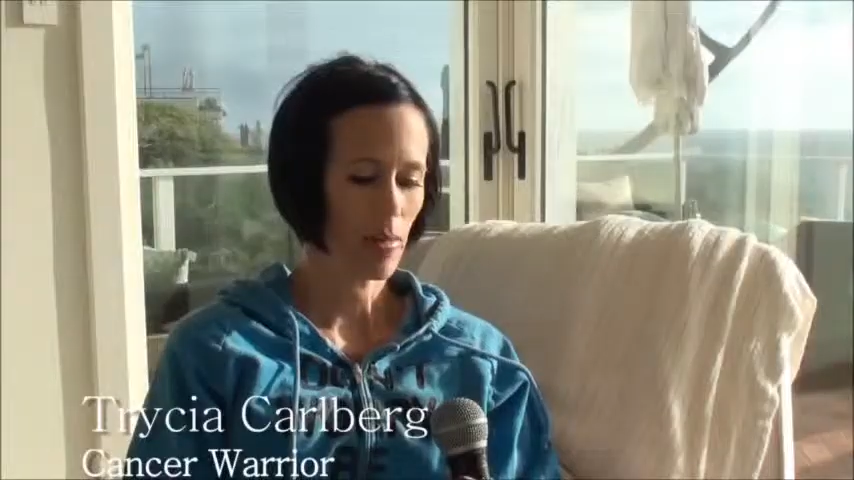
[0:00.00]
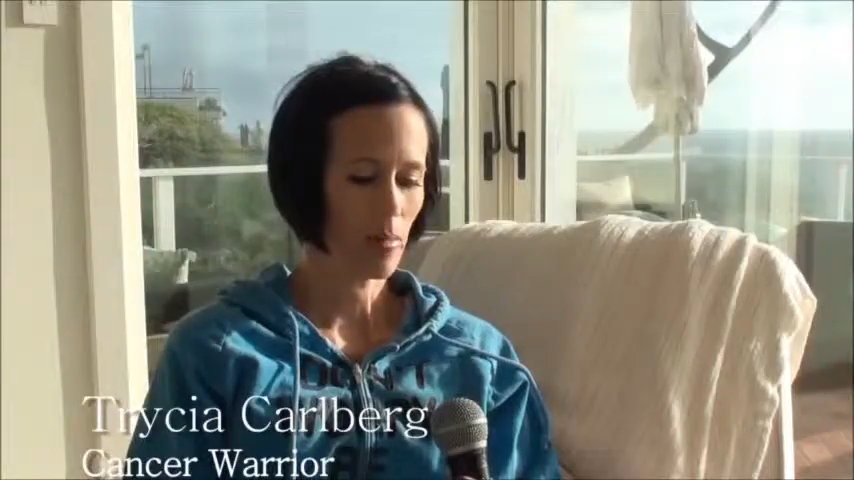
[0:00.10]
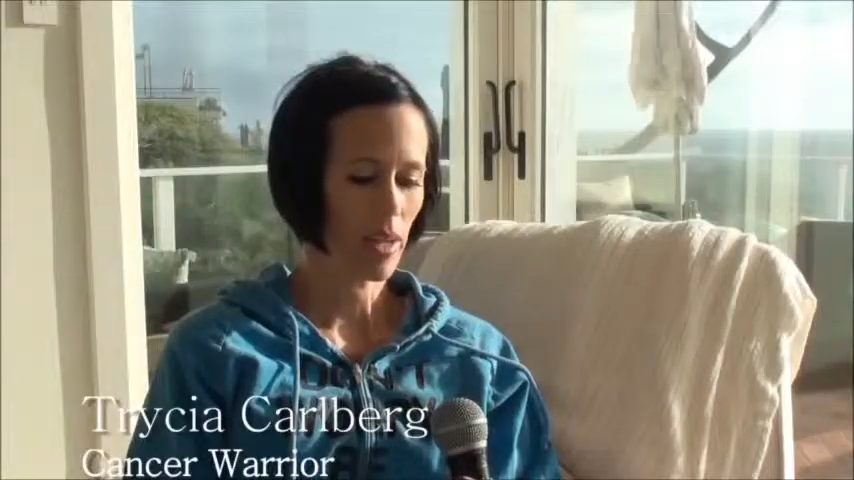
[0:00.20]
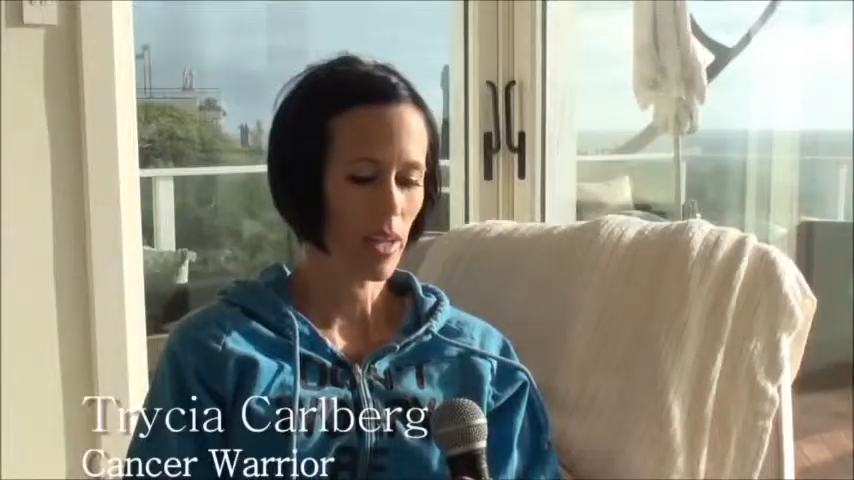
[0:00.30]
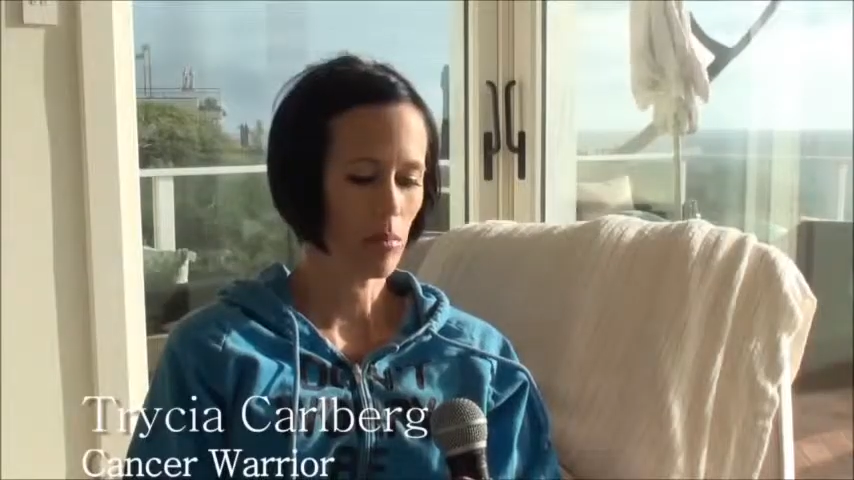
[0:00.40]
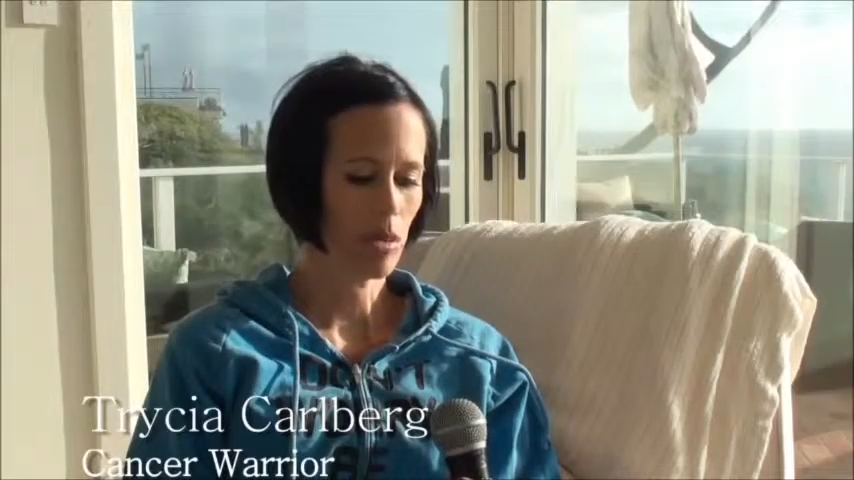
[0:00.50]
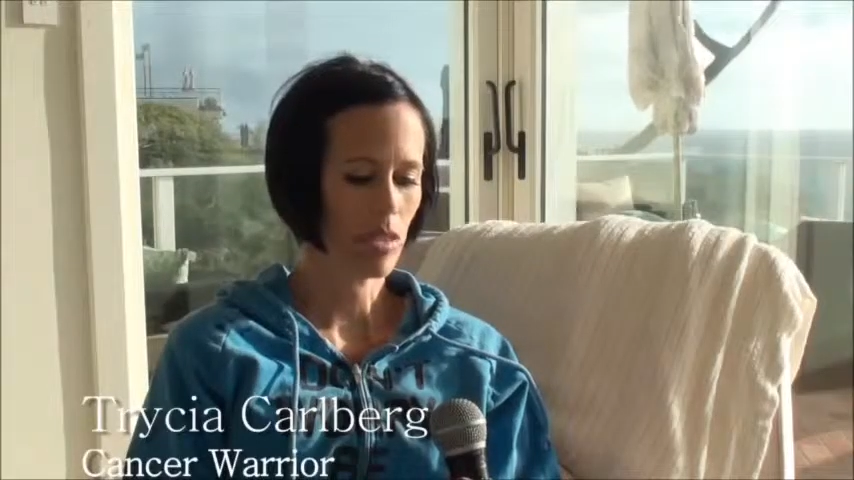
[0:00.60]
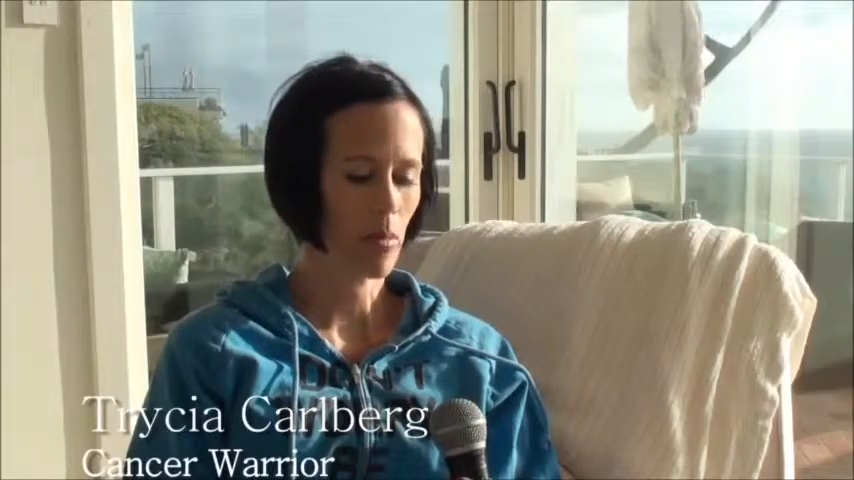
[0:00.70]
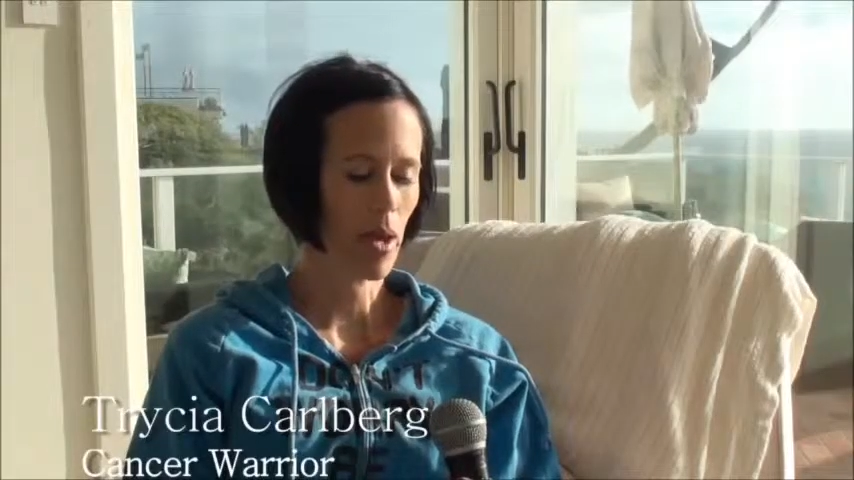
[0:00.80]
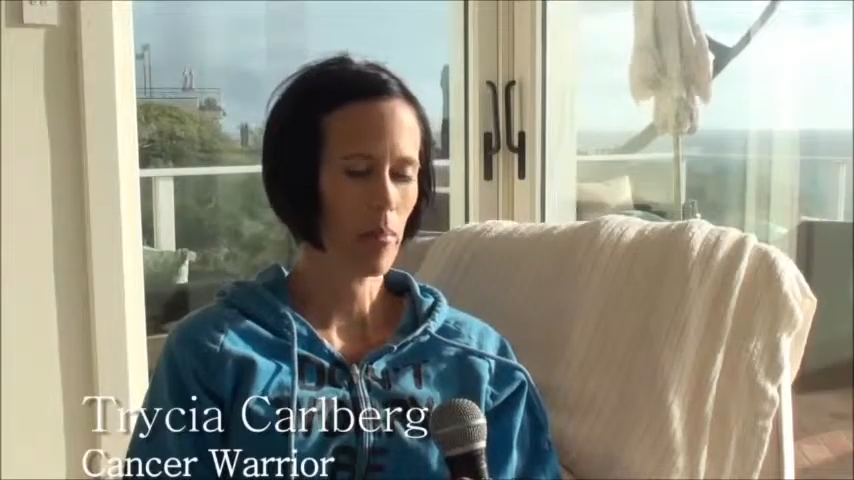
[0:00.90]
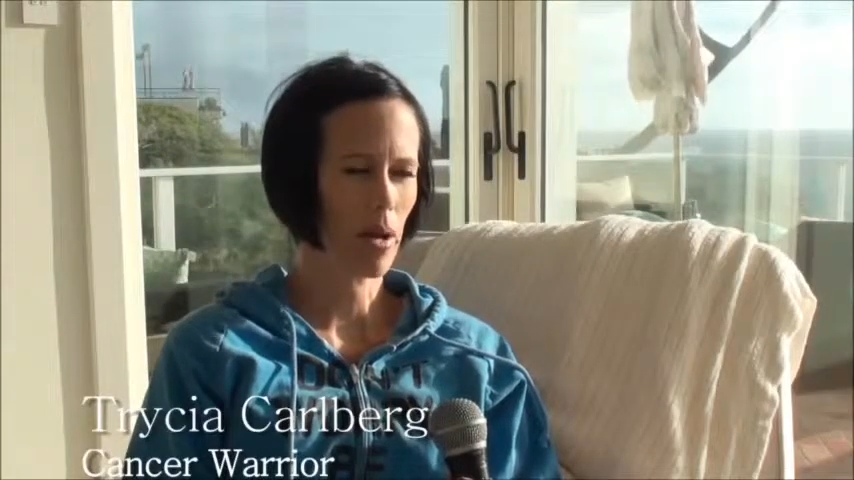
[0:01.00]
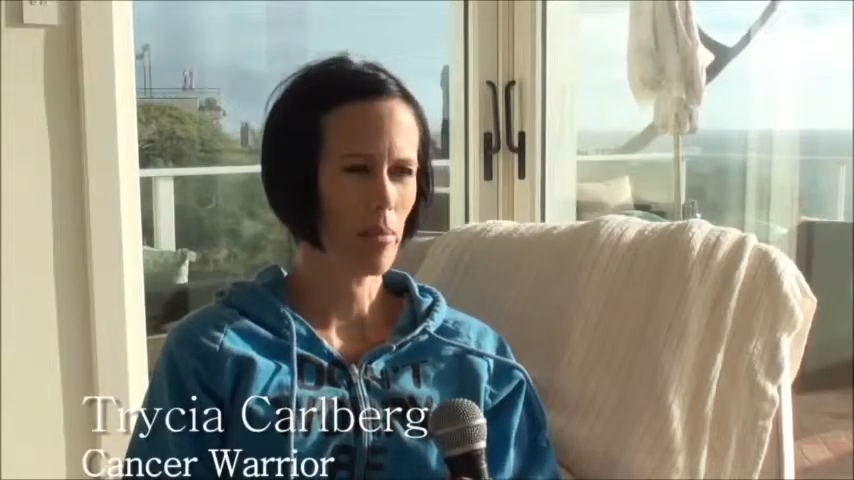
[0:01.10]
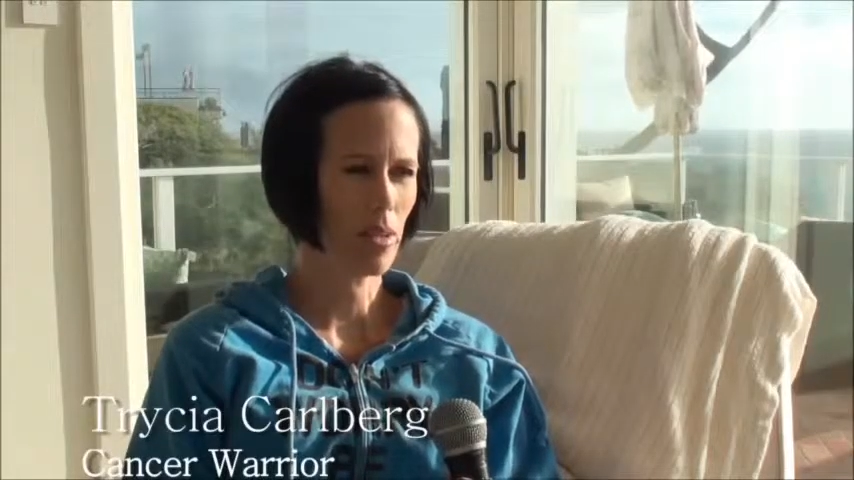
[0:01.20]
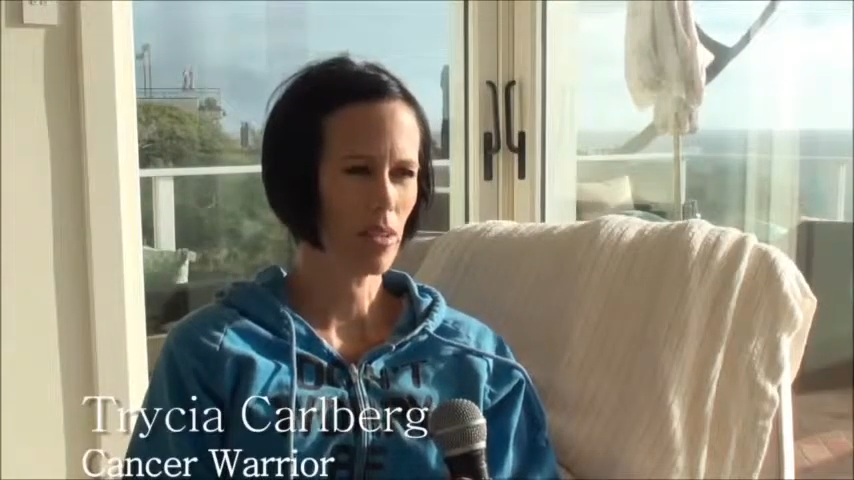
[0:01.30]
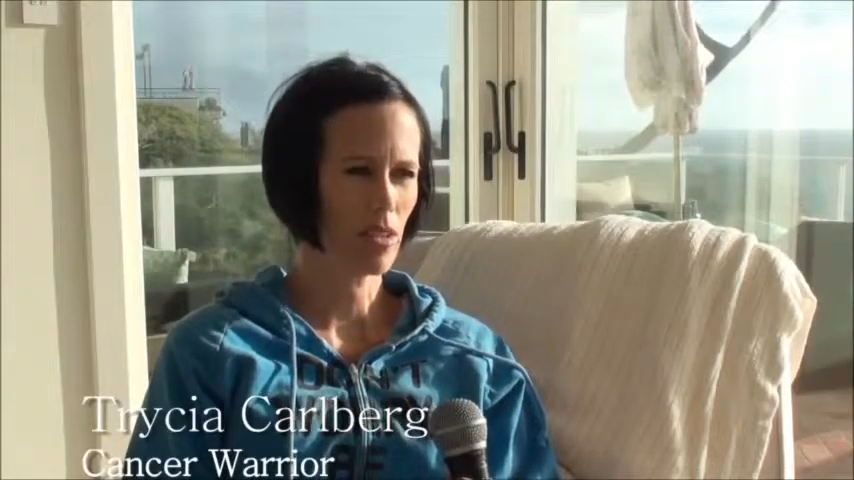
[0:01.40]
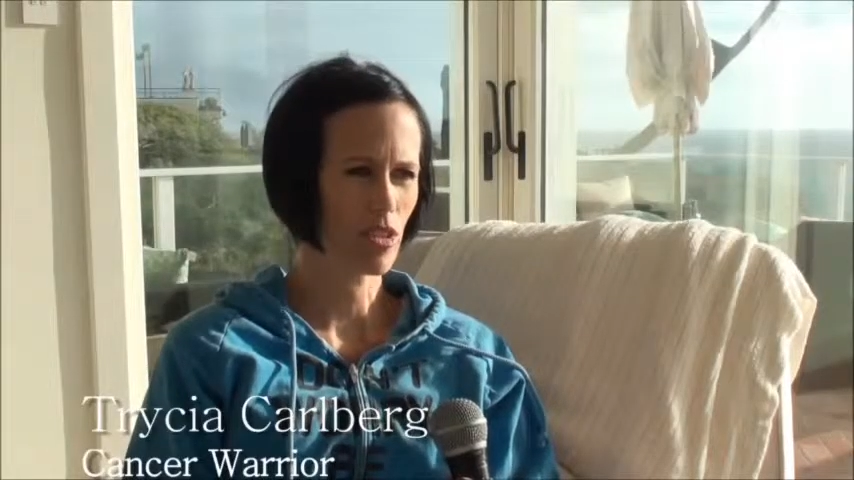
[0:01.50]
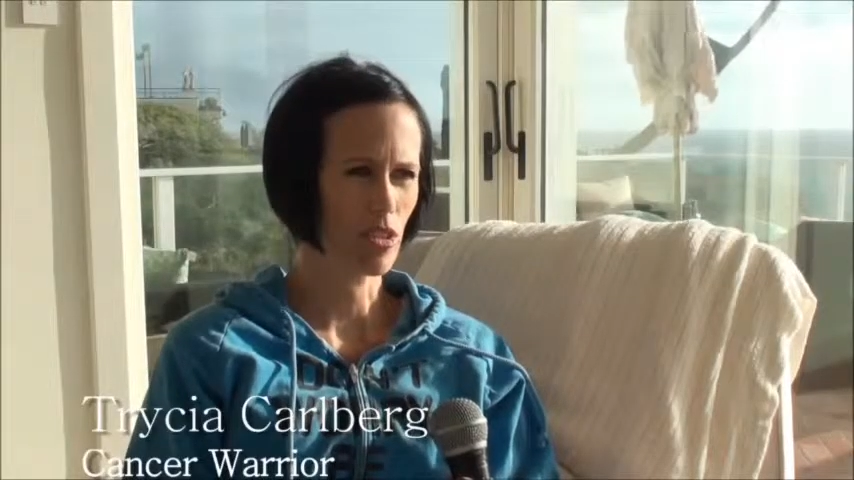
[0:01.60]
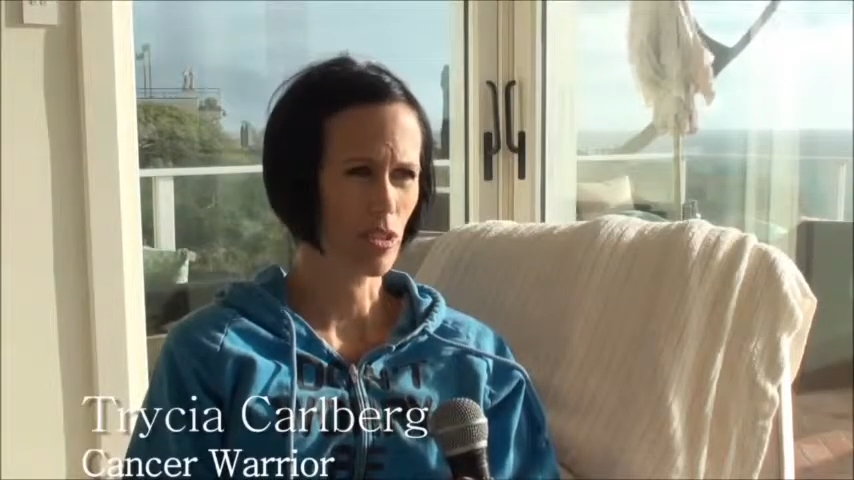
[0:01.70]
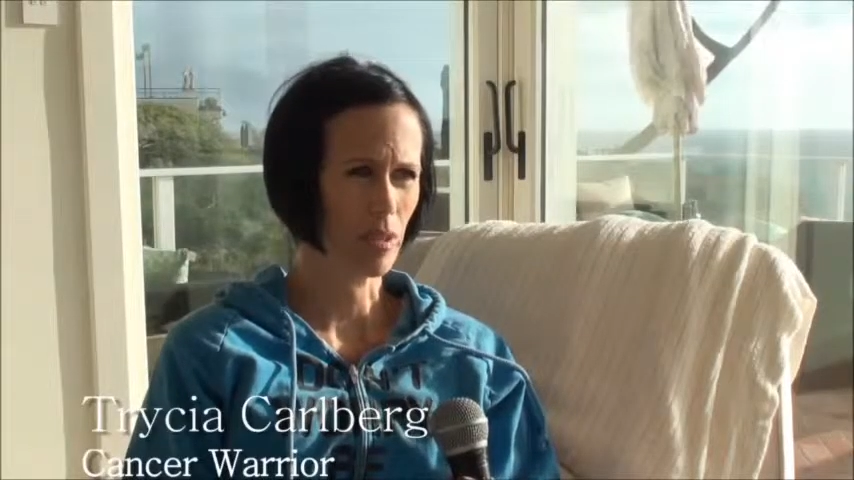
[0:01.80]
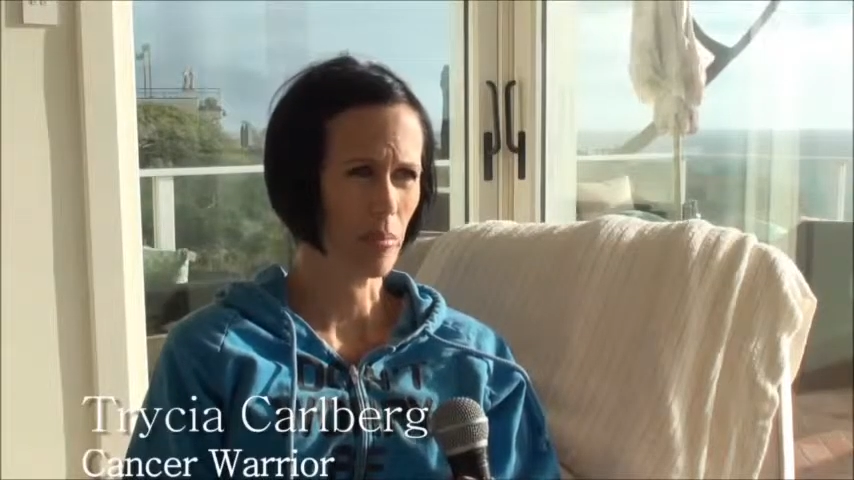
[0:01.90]
Being able to pay my bills
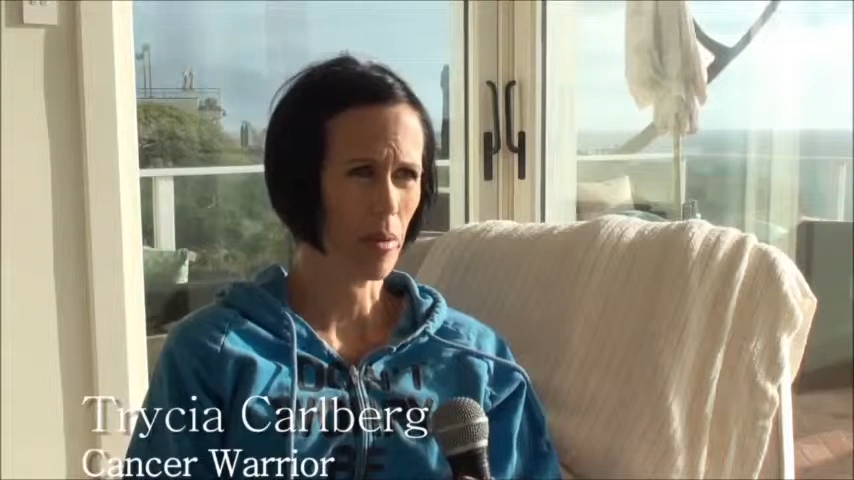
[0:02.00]
during